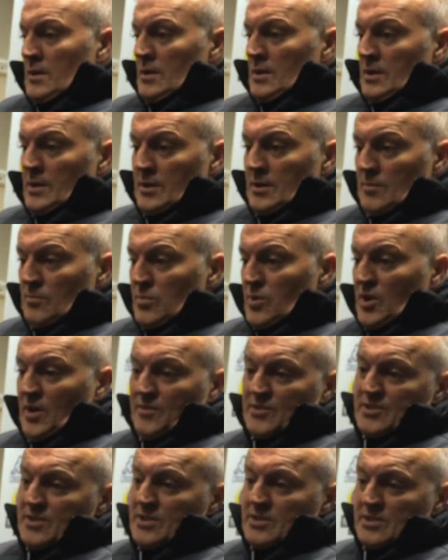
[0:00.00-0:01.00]
But
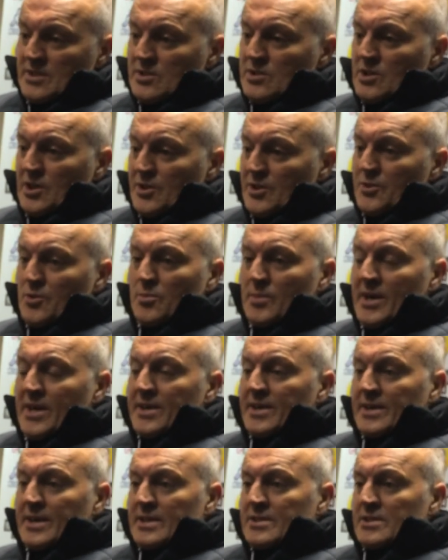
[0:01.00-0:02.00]
obviously he's got to do
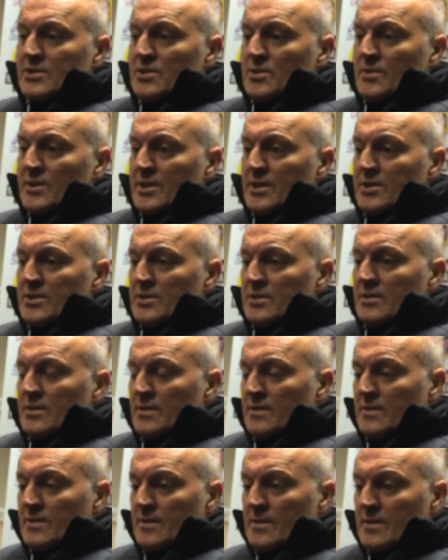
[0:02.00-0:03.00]
better in that situation.
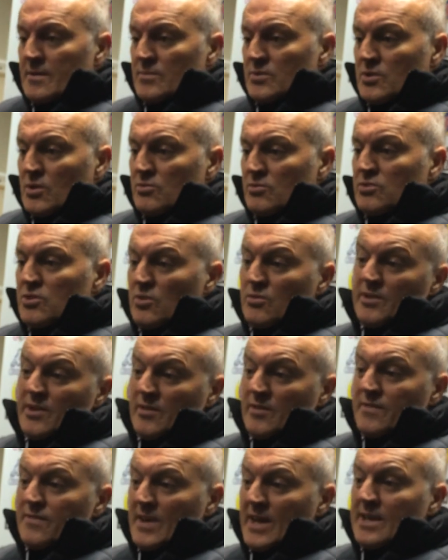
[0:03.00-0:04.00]
So
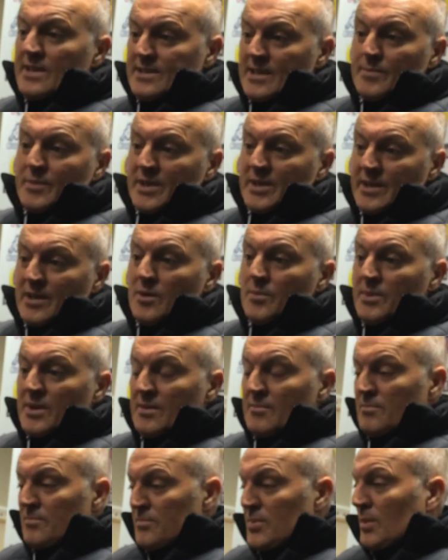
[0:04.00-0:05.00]
2-0 flatters them a little
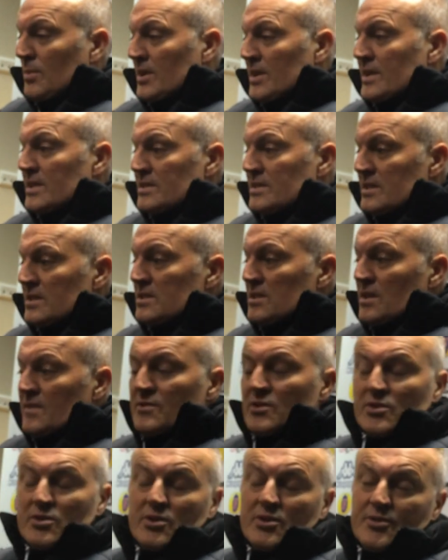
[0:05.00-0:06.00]
bit. Probably Leeds deserve
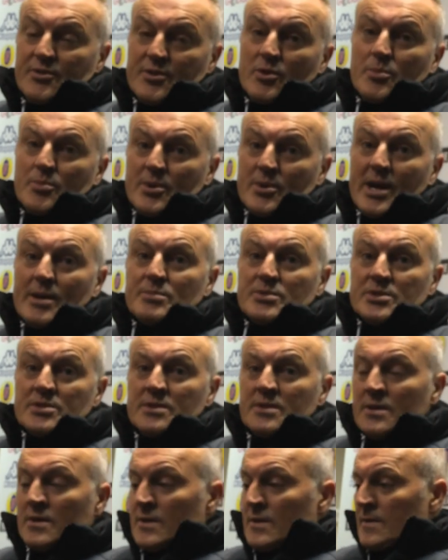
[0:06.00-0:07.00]
to go through, perhaps.
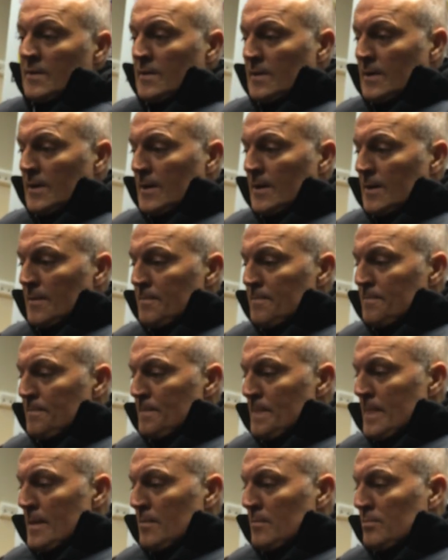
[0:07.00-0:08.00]

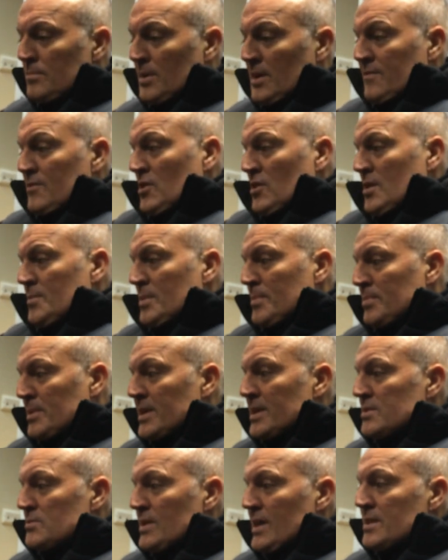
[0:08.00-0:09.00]
But I've got to be
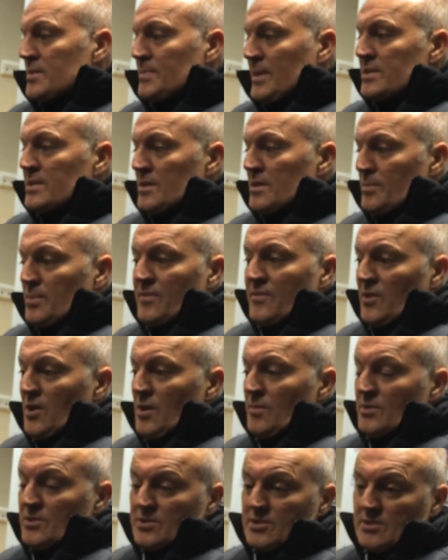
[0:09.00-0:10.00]
pleased with aspects of the
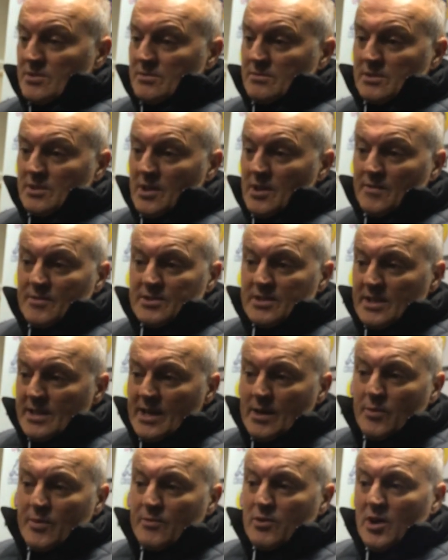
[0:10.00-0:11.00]
performance, and you know, obviously
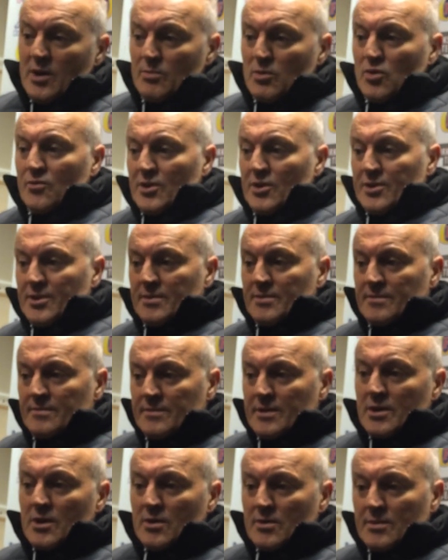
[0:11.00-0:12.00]
now we've got to move on and,
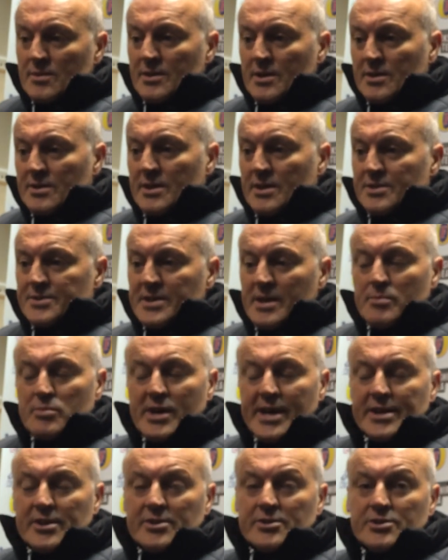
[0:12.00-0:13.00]
you know, and take
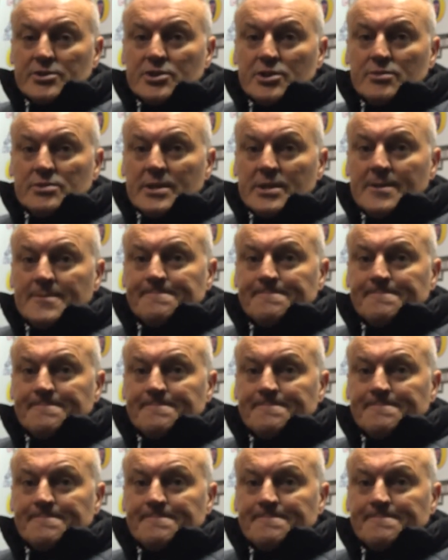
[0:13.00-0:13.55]
Brighton on Tuesday.